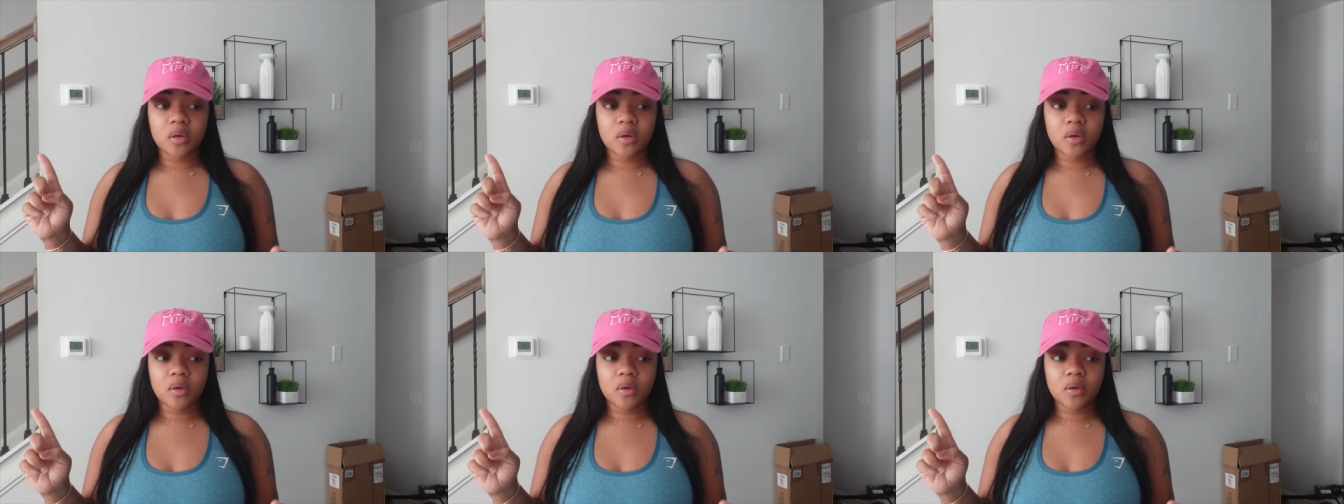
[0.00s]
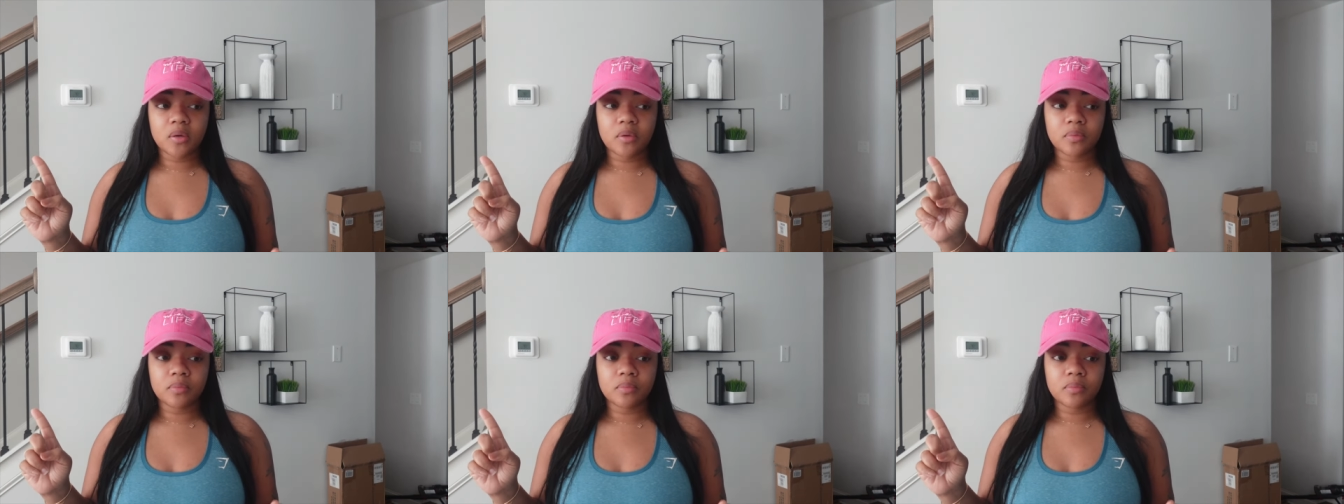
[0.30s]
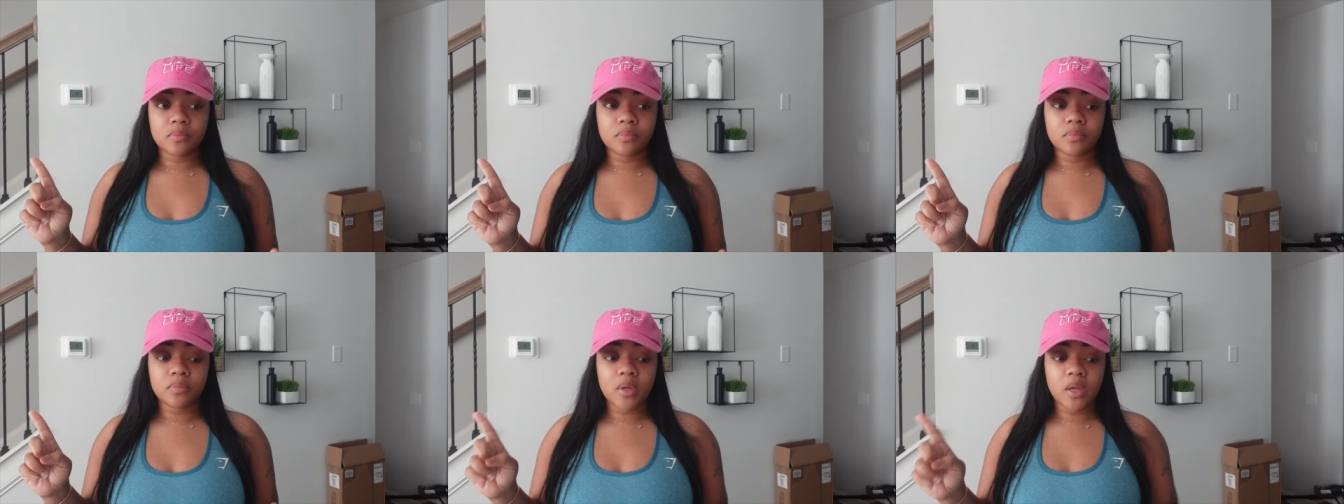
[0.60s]

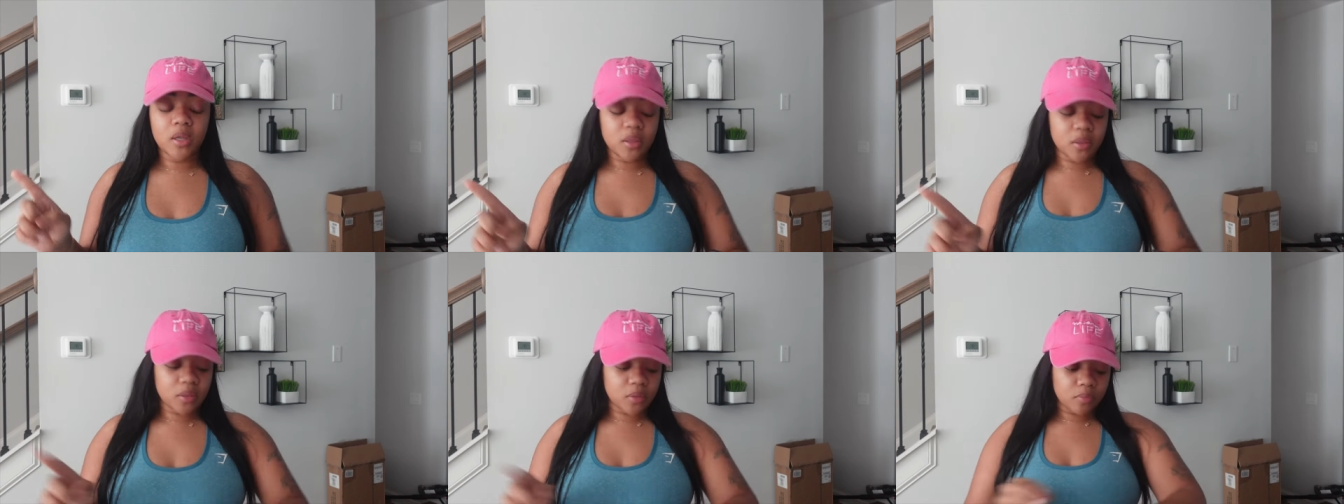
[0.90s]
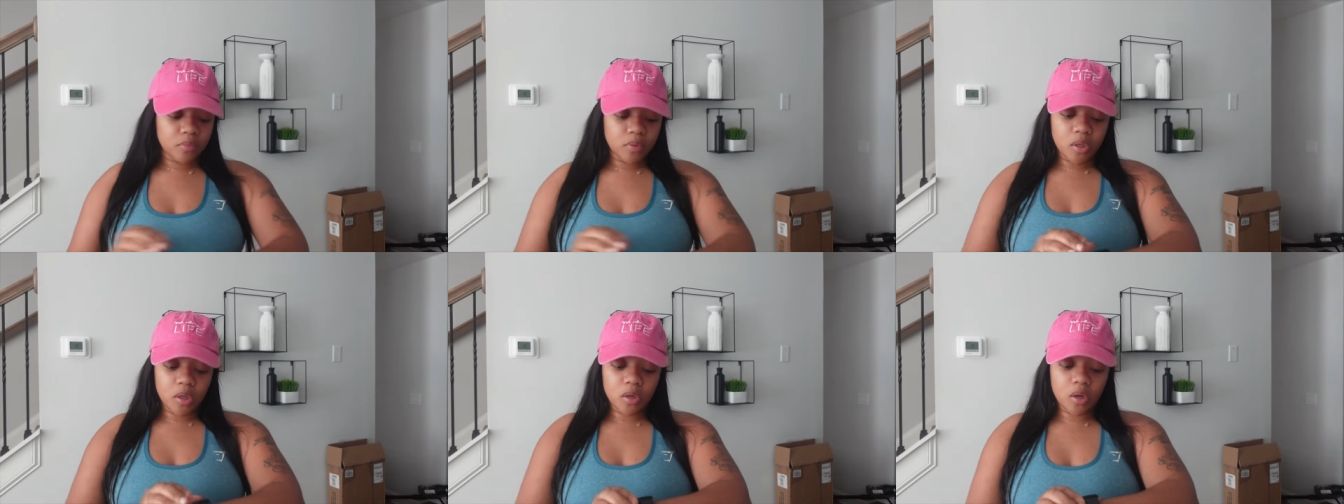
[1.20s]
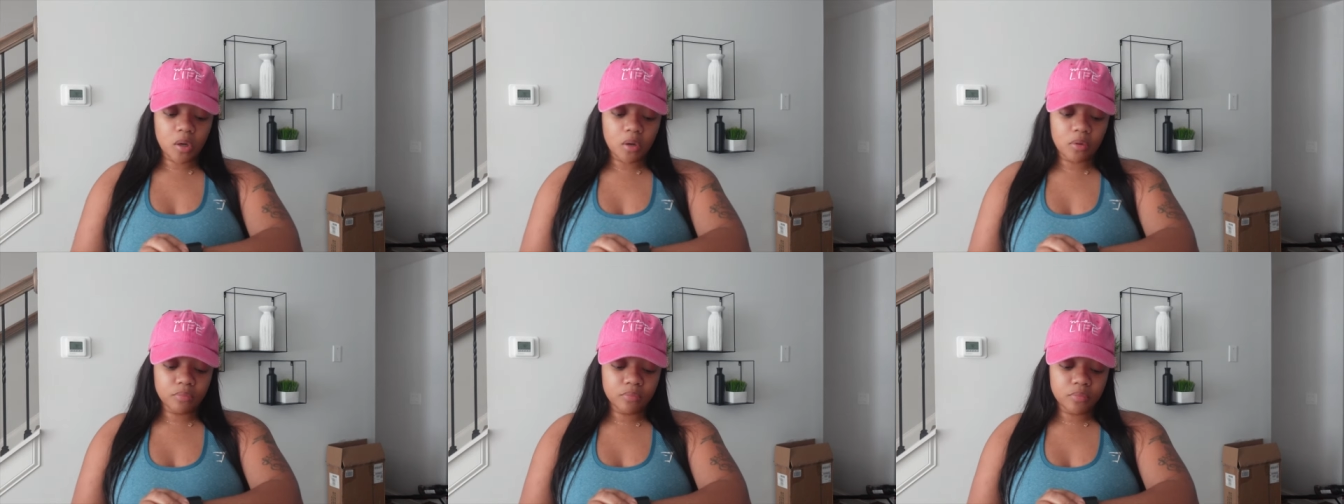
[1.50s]
um, and you
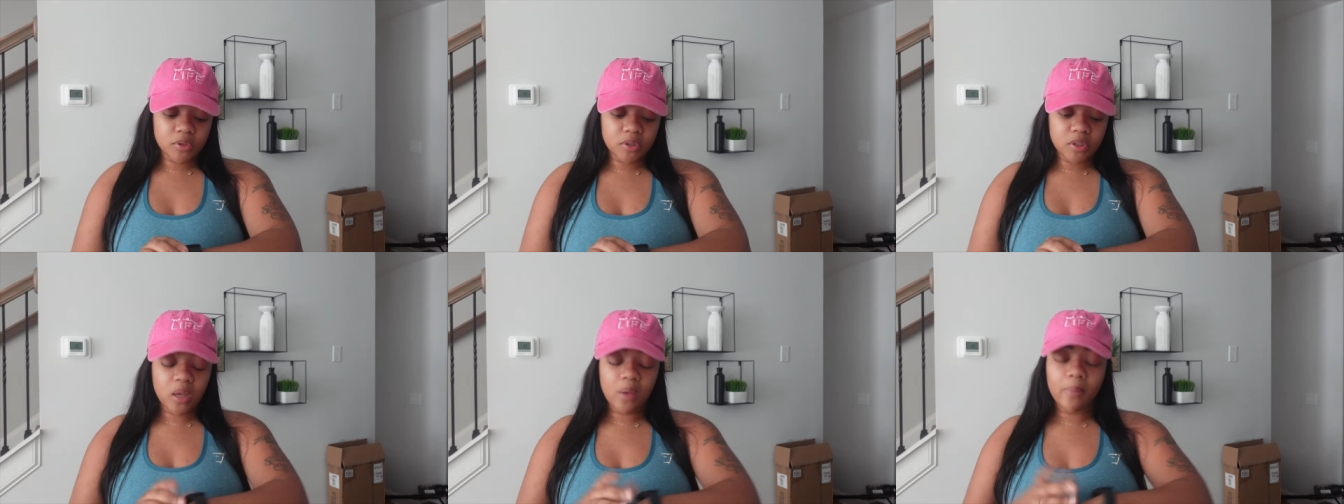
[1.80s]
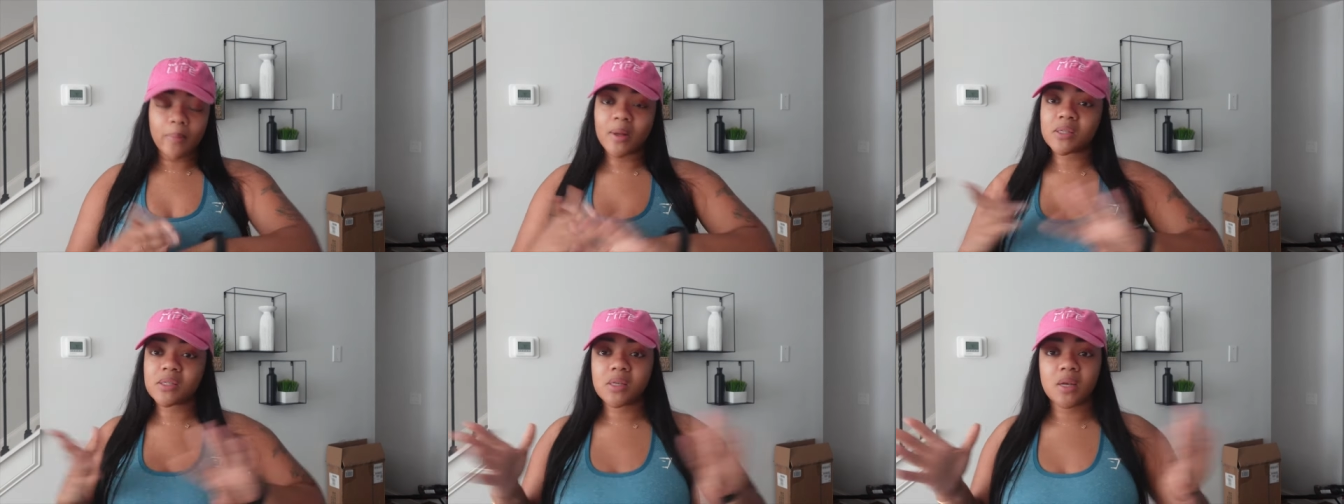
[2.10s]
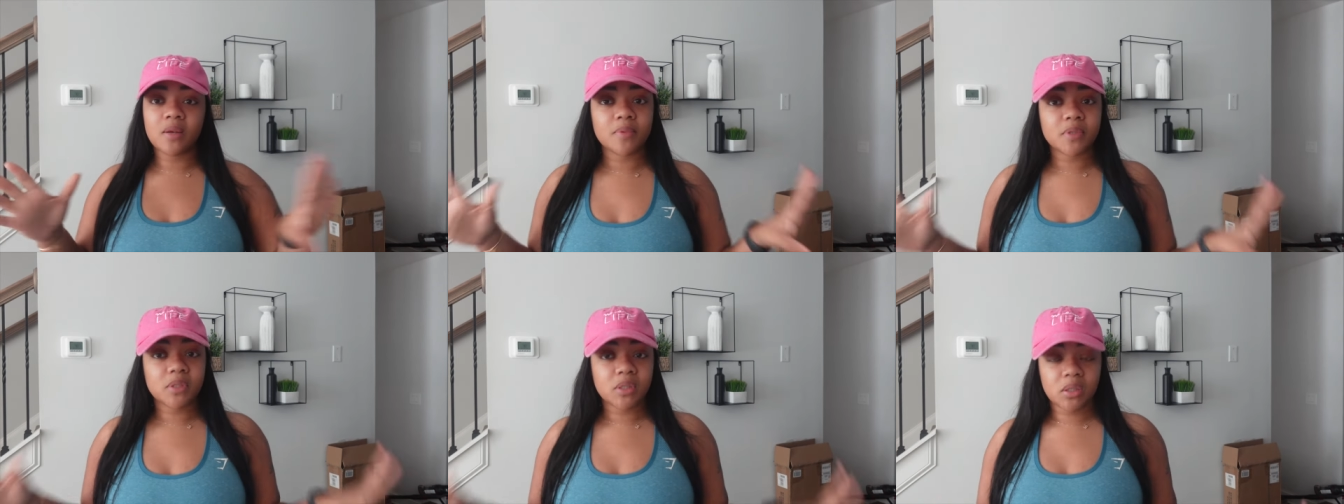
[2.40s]
know to get my
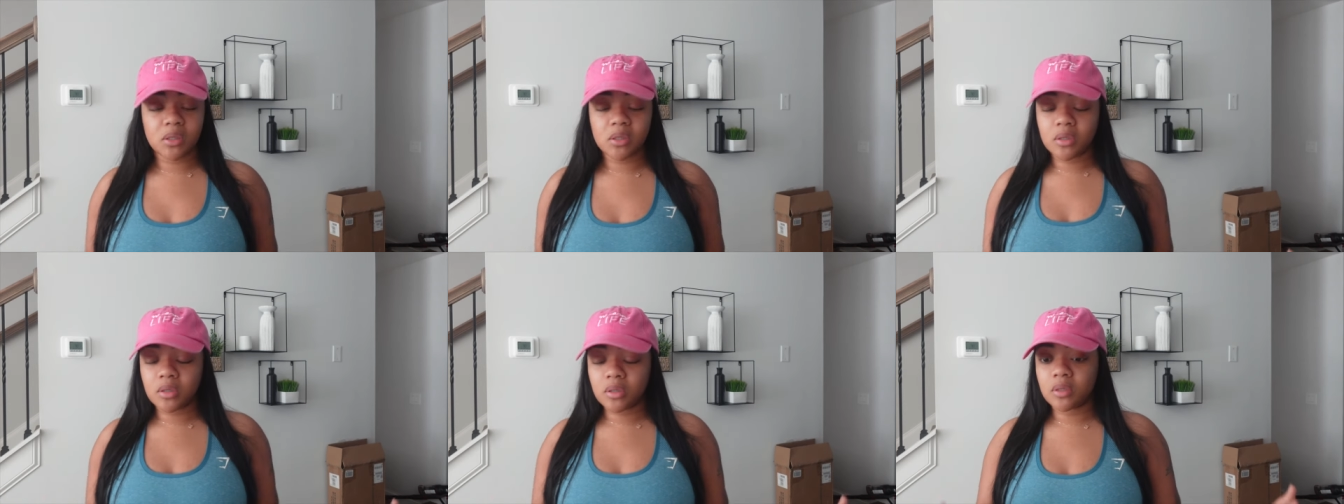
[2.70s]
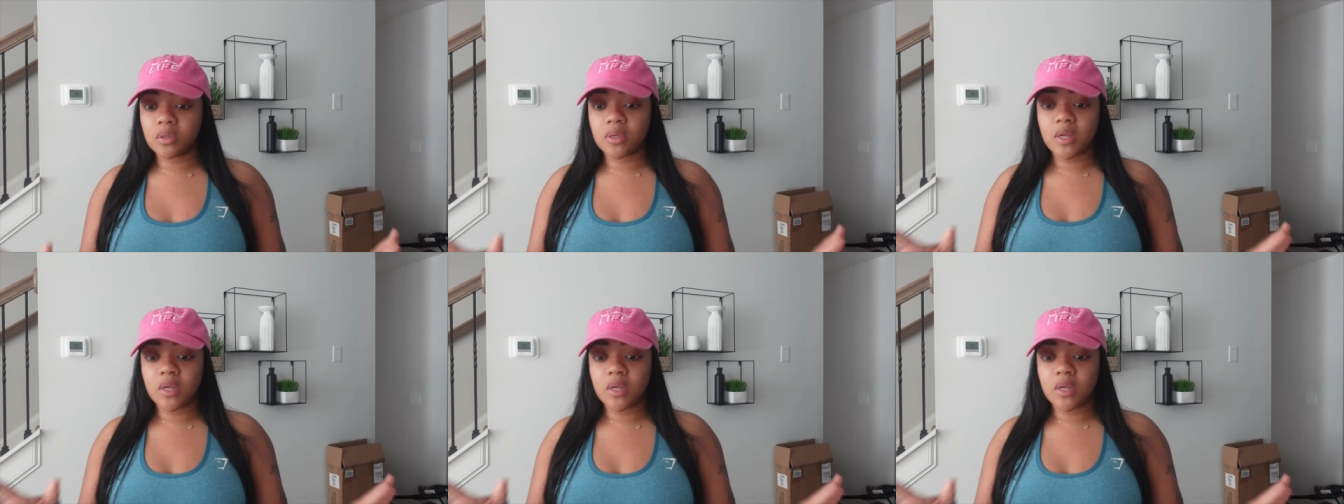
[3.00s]
steps in